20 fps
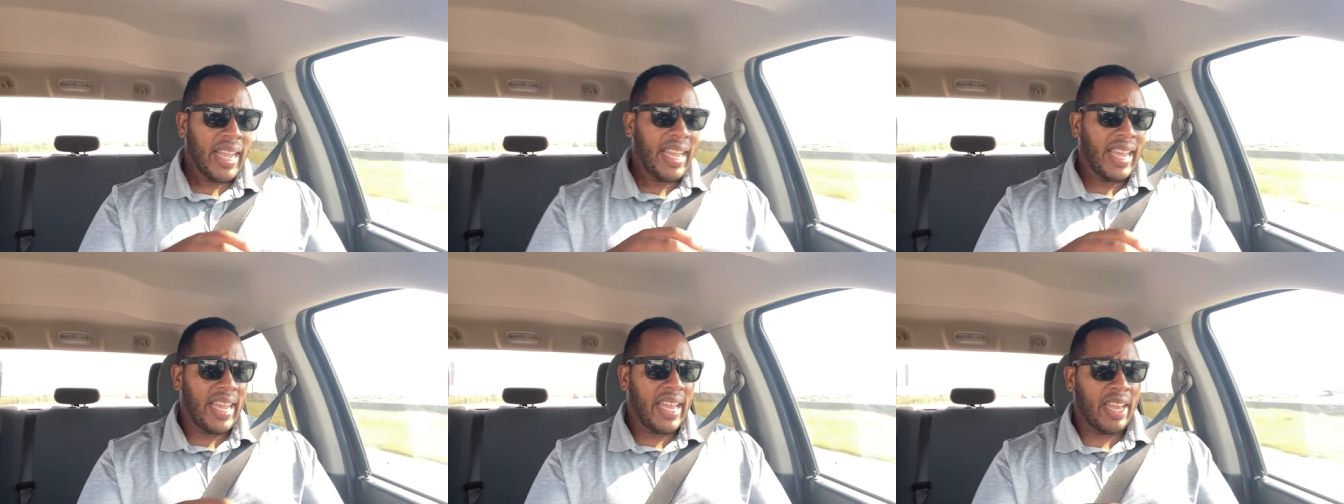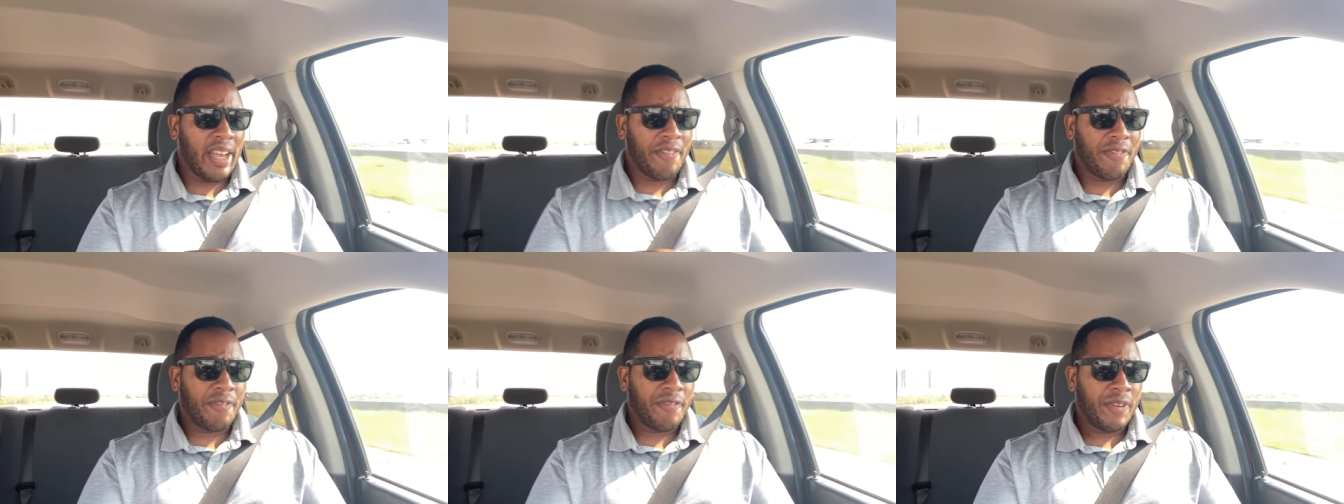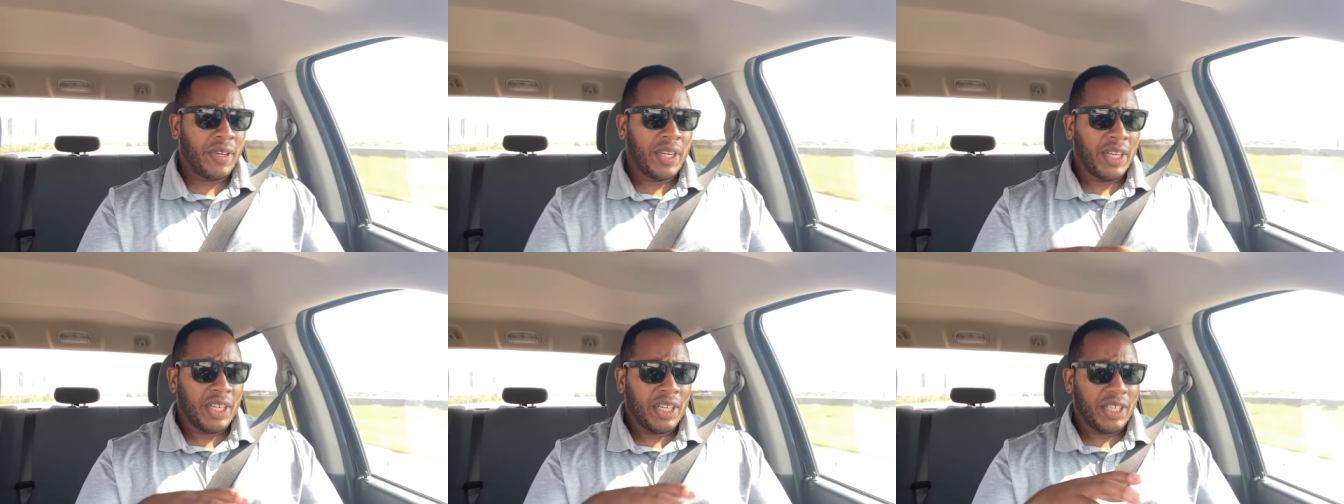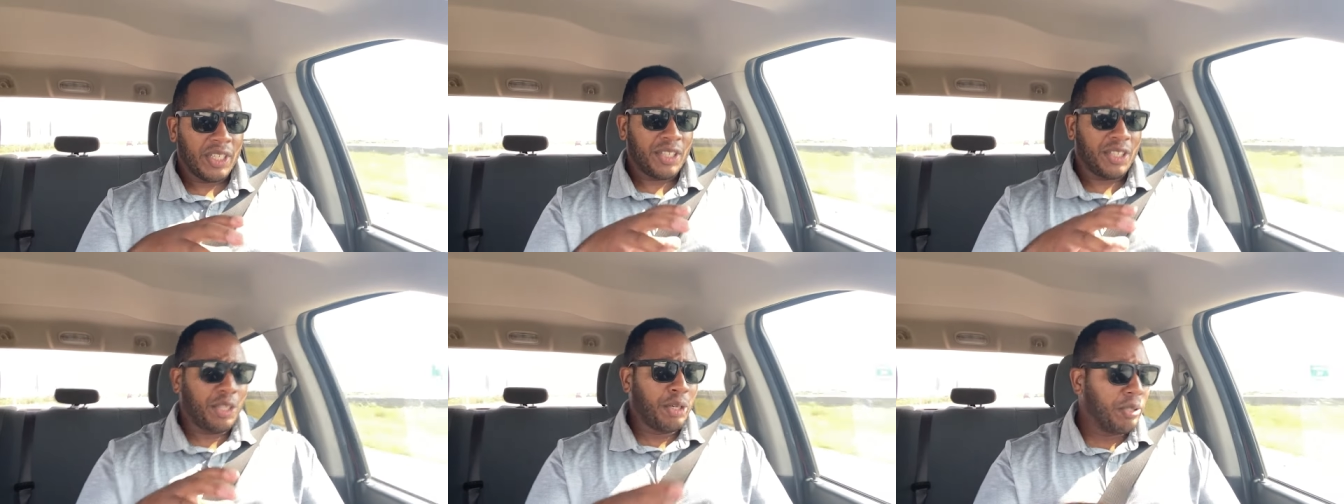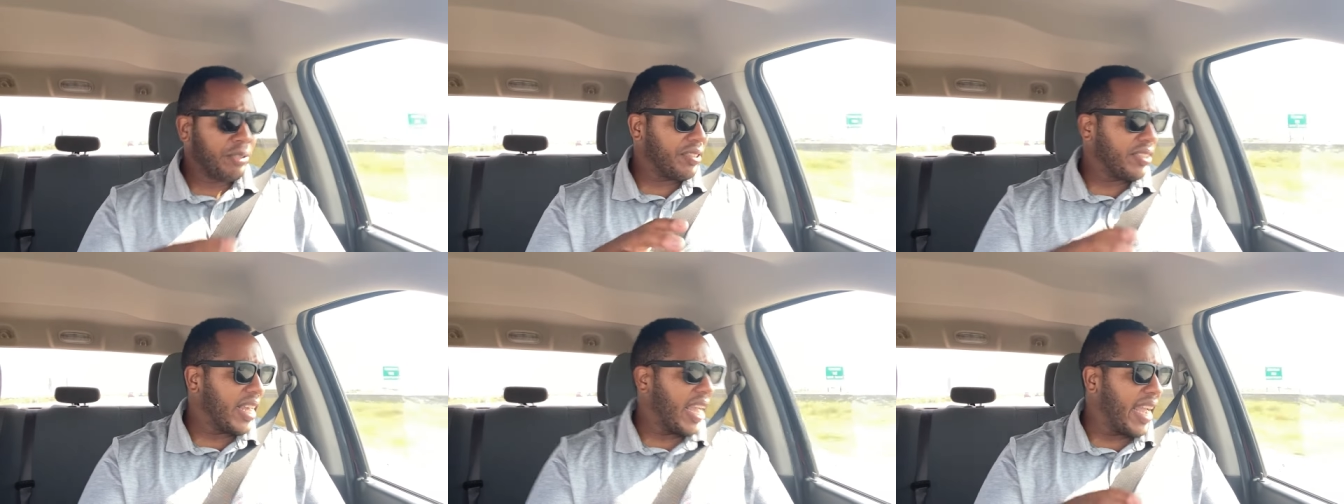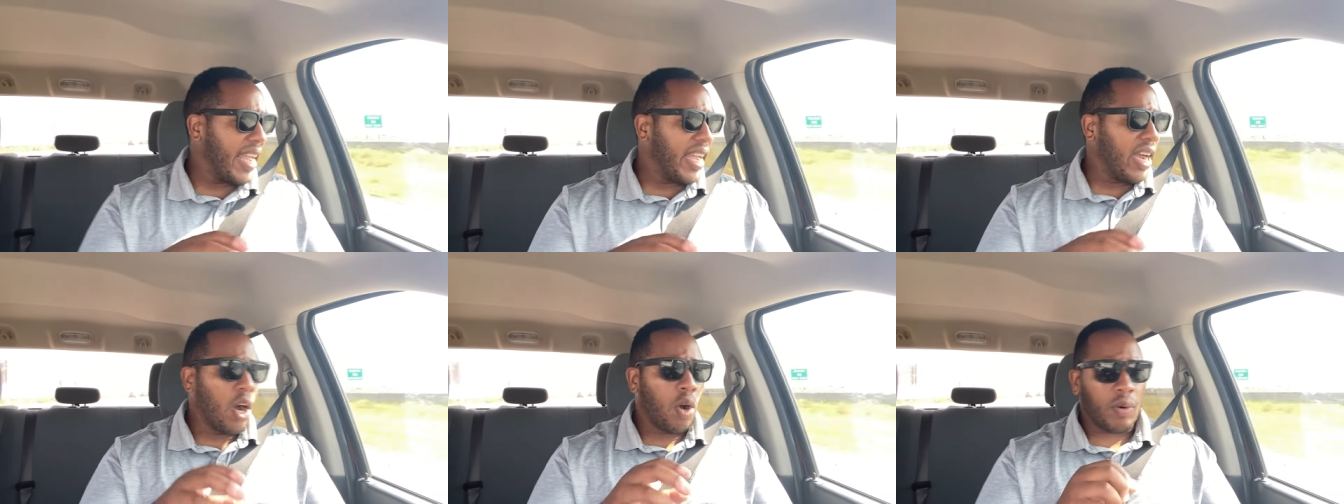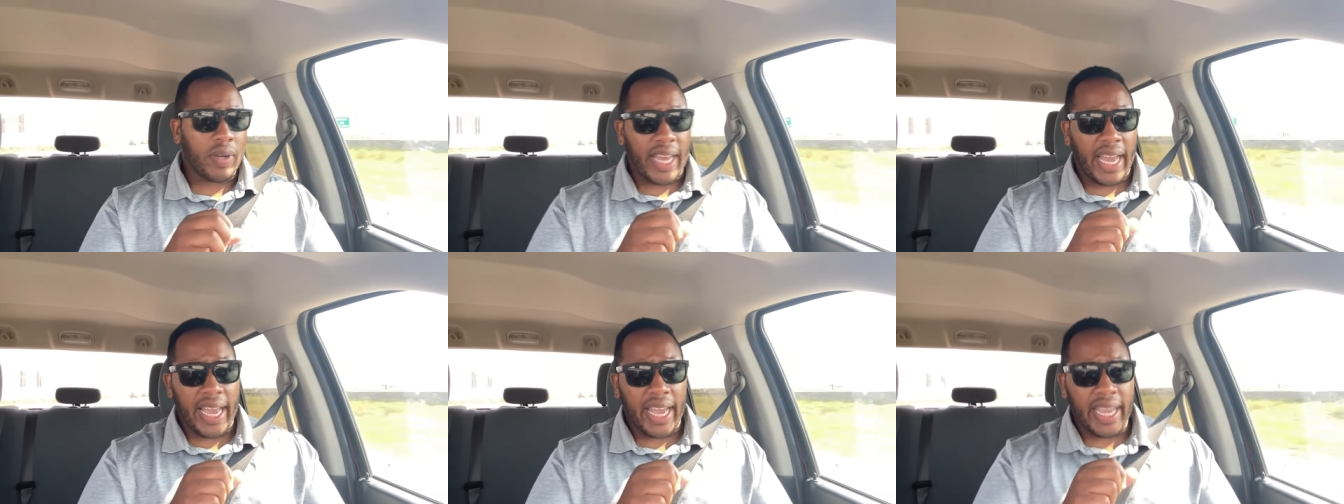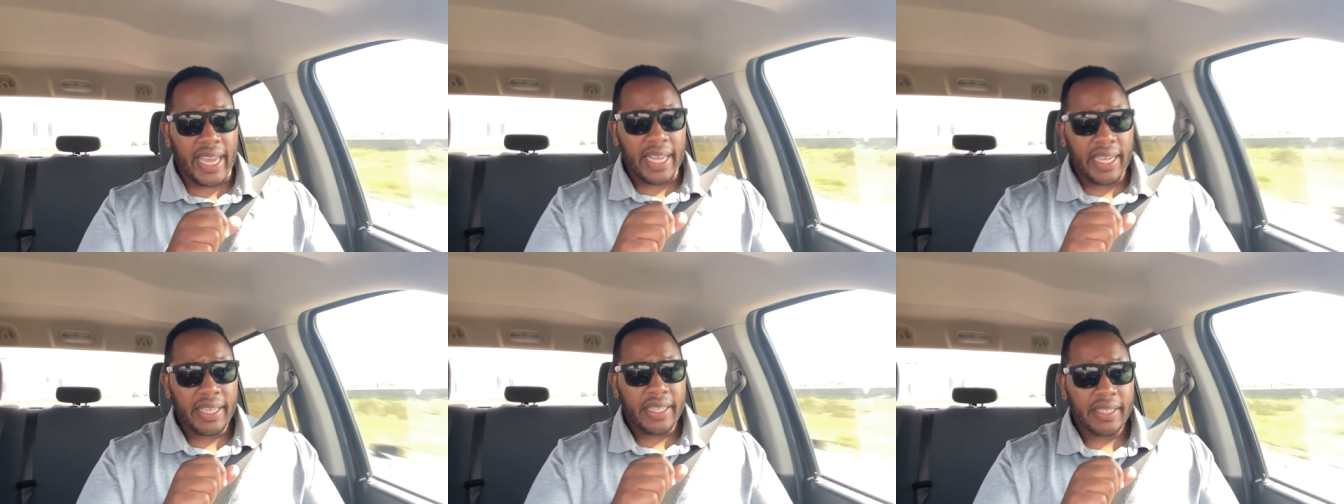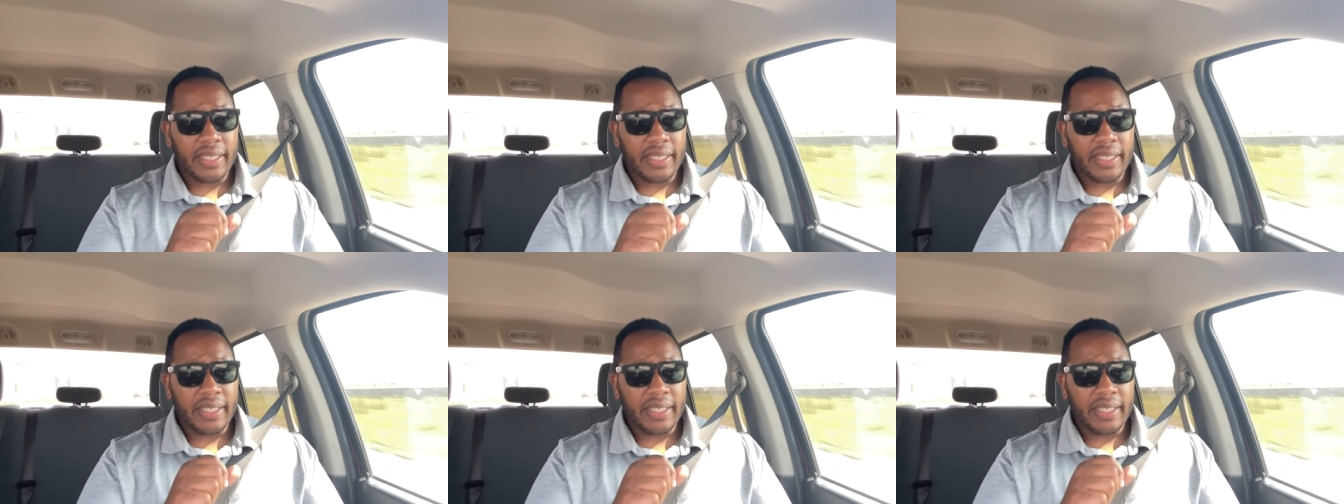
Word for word: if you say, okay,